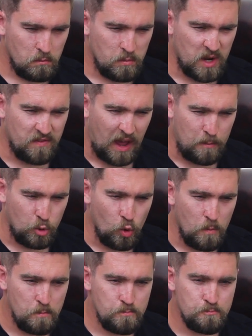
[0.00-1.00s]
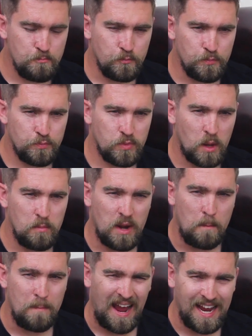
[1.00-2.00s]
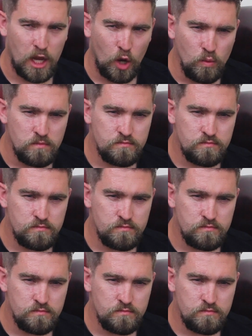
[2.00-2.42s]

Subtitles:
Bit of apple, bit of mango.